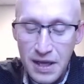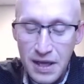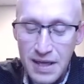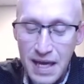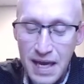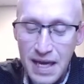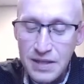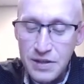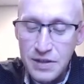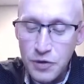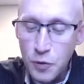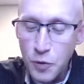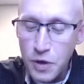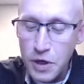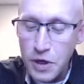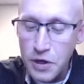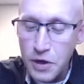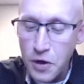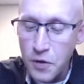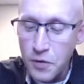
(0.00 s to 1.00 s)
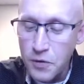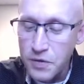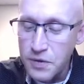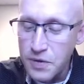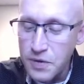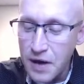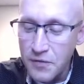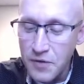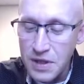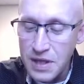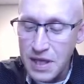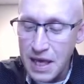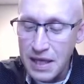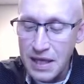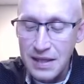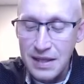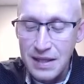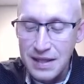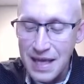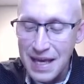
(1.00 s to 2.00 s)
They too want to know
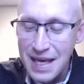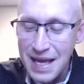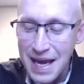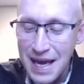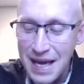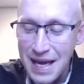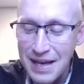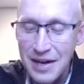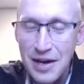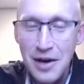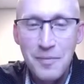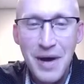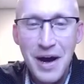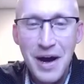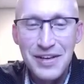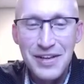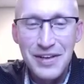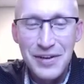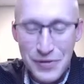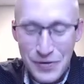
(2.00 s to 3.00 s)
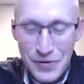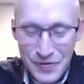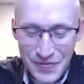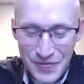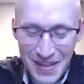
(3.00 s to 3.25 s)
everything they can about you.